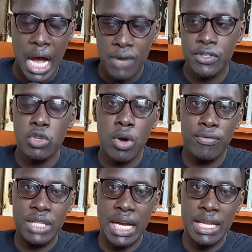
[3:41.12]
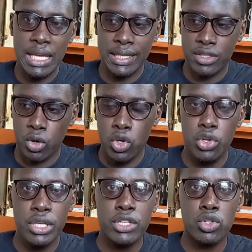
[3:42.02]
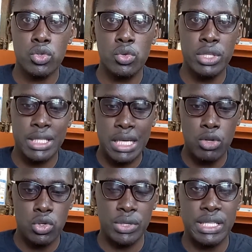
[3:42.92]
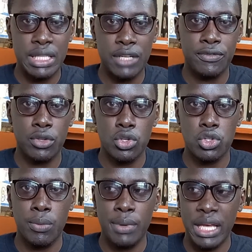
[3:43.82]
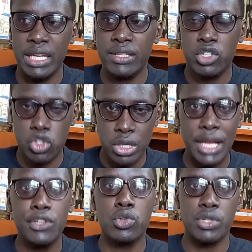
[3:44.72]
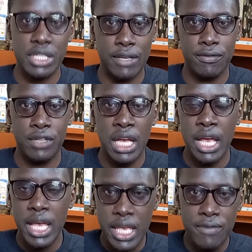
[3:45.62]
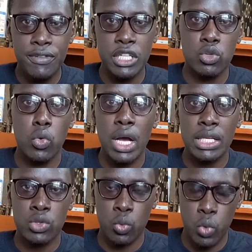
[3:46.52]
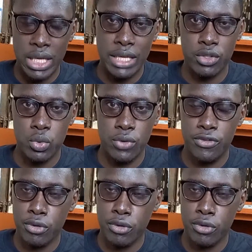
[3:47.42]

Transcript: After you have done that, all you need to do is now to restart Photoshop and try to save. If it works, well and good.